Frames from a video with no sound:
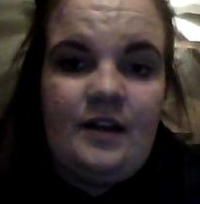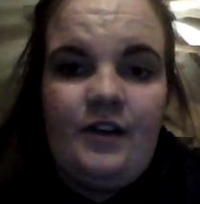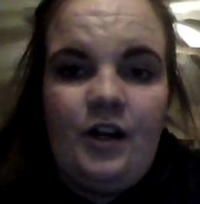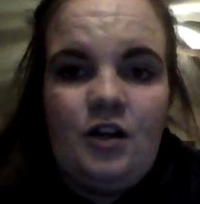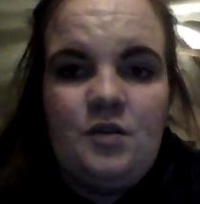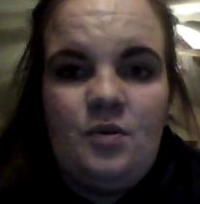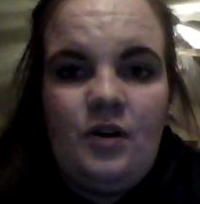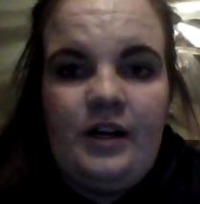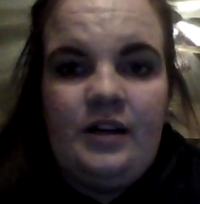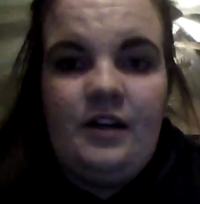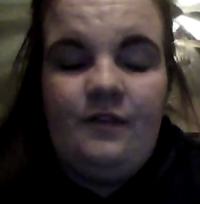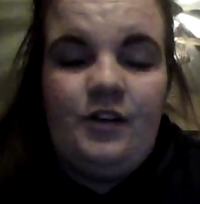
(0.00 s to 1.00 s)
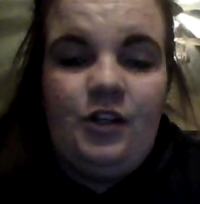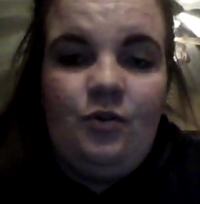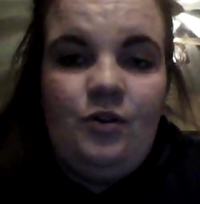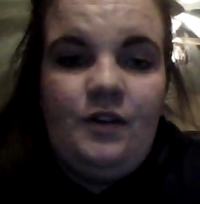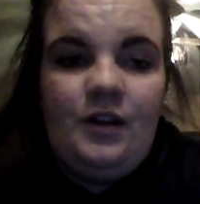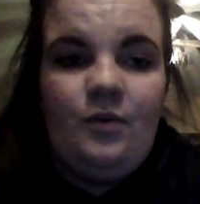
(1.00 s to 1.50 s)
Every hospital had a different
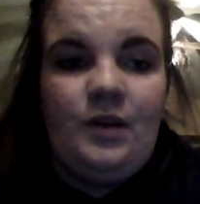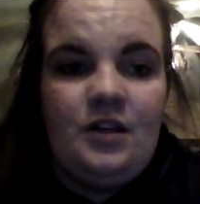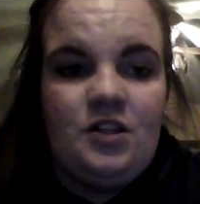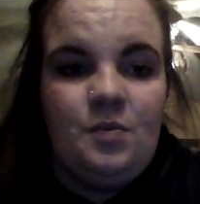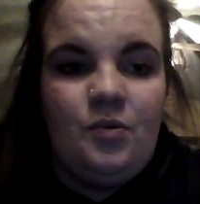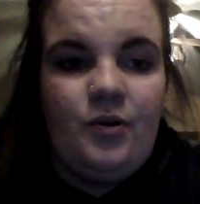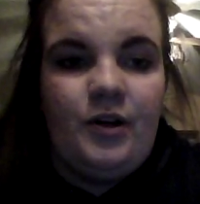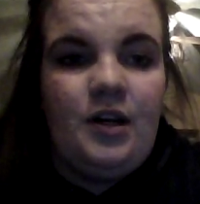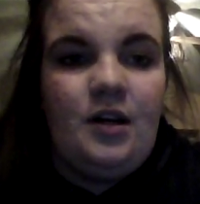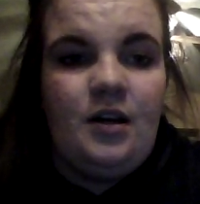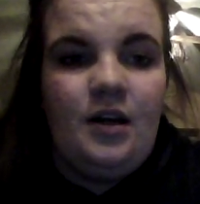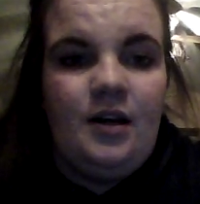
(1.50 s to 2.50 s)
unit that we explored.